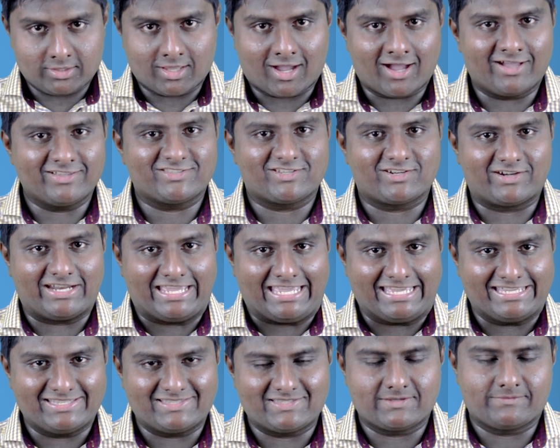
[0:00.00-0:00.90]
The answer
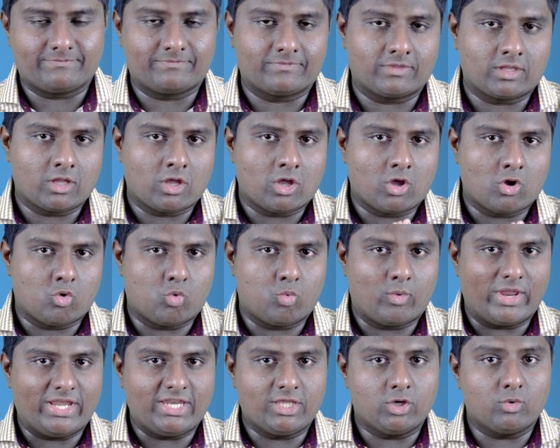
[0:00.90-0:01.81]
is,
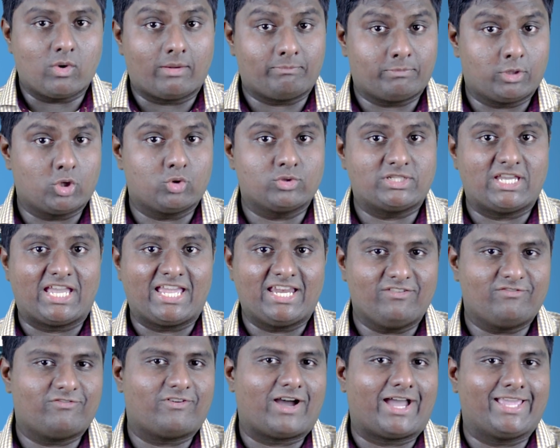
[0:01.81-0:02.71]
when you upload any
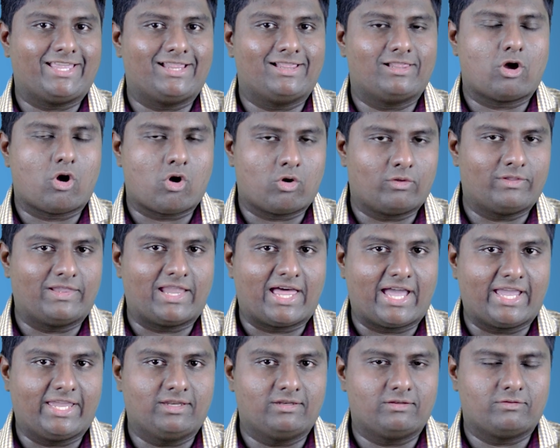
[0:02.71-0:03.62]
file
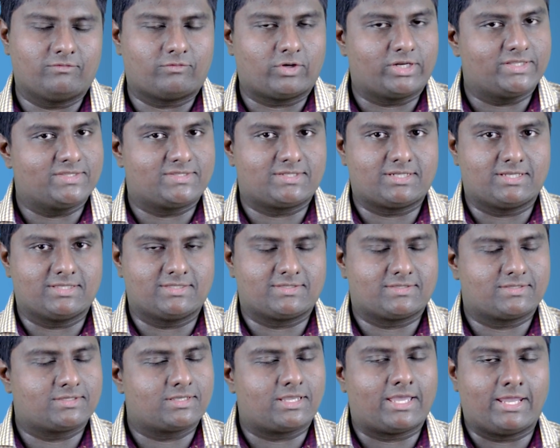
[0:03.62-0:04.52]
online, for
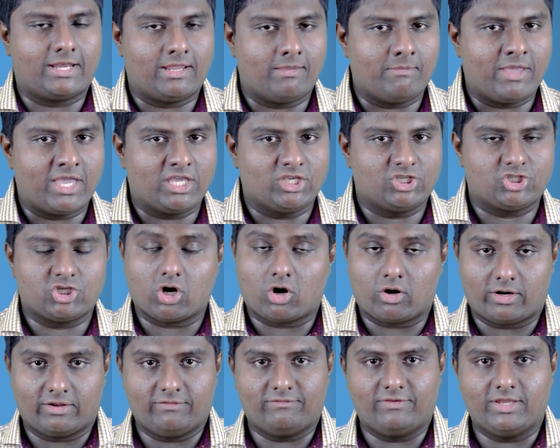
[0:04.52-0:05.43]
instance, an image
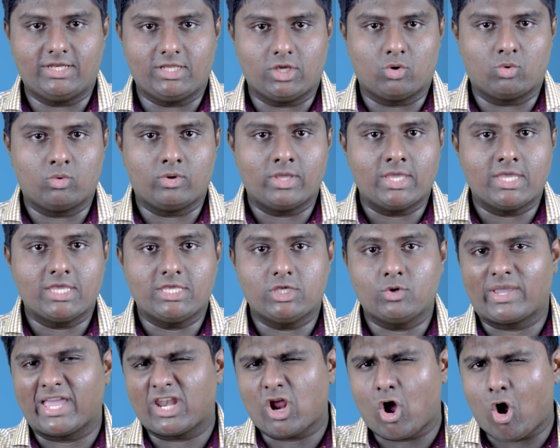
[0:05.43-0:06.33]
or a video,
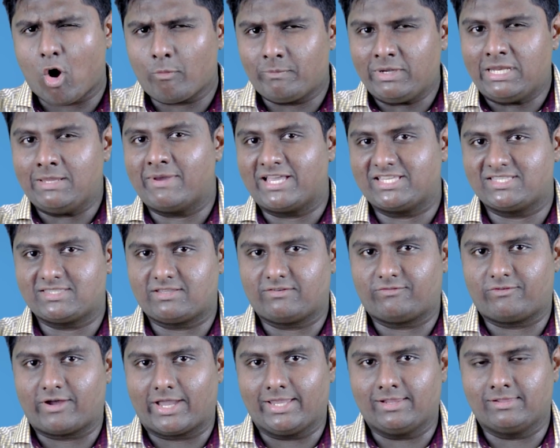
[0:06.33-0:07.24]
you can optimize the
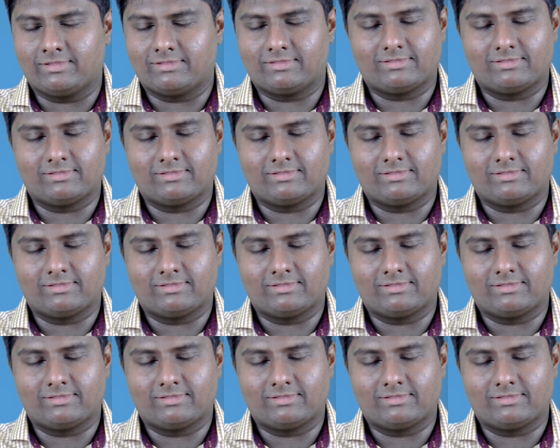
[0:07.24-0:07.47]
file,